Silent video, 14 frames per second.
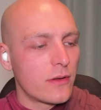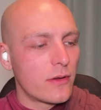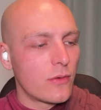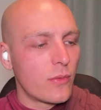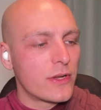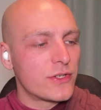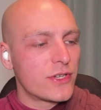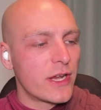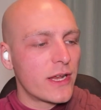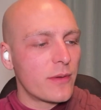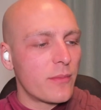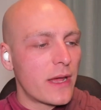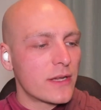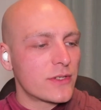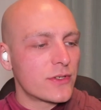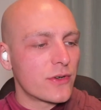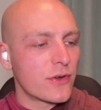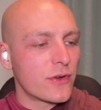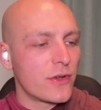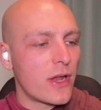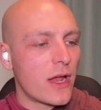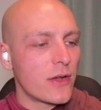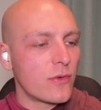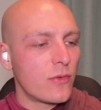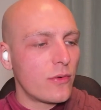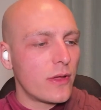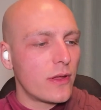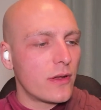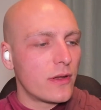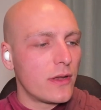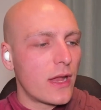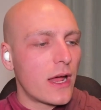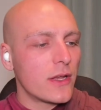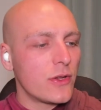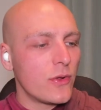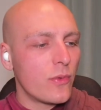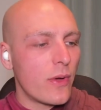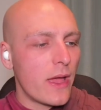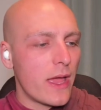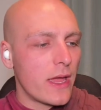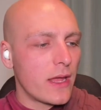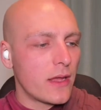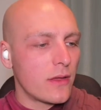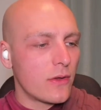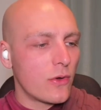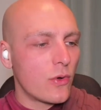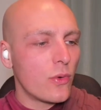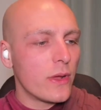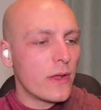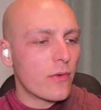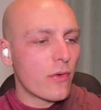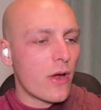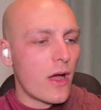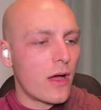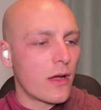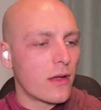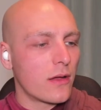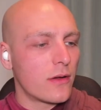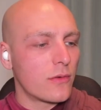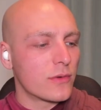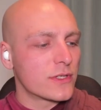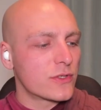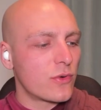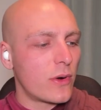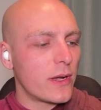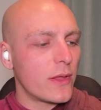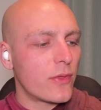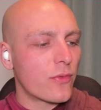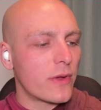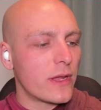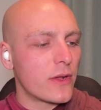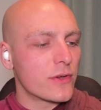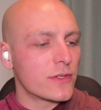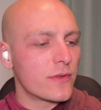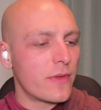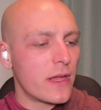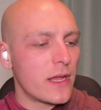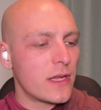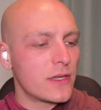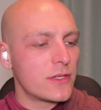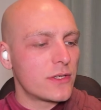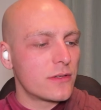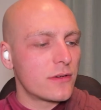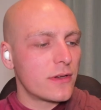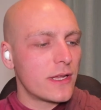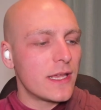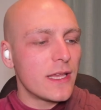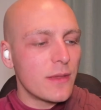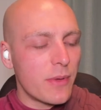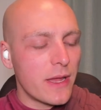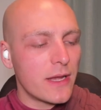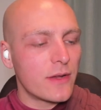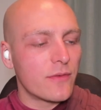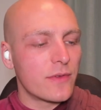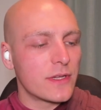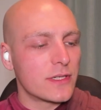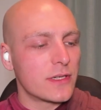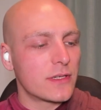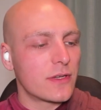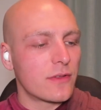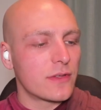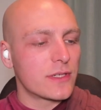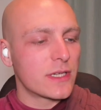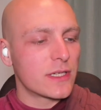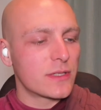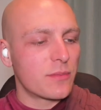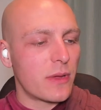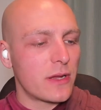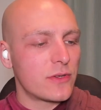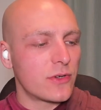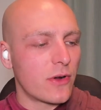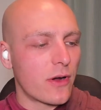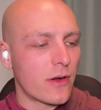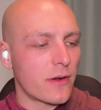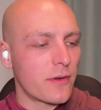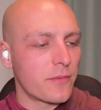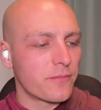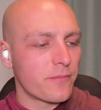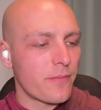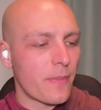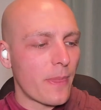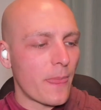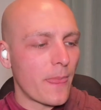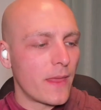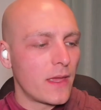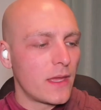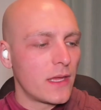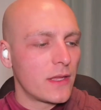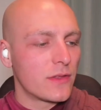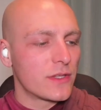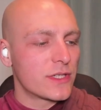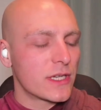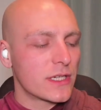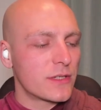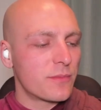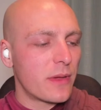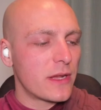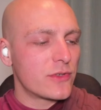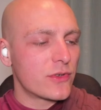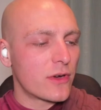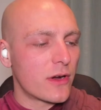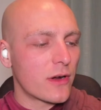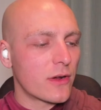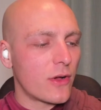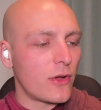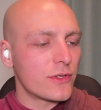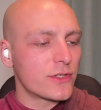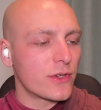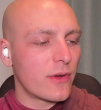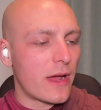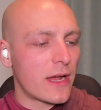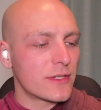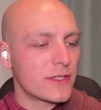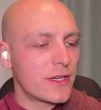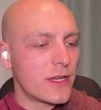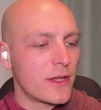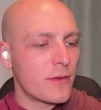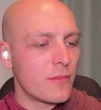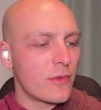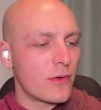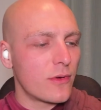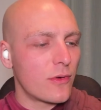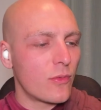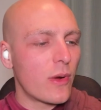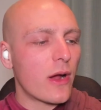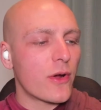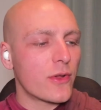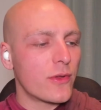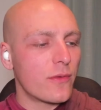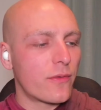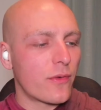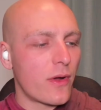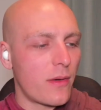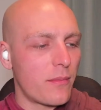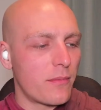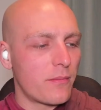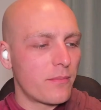when Chan Master Nan Yue Huirang was 23 years of age, he paid a visit to the sixth patriarch. The sixth patriarch also asked him, "Where are you from?"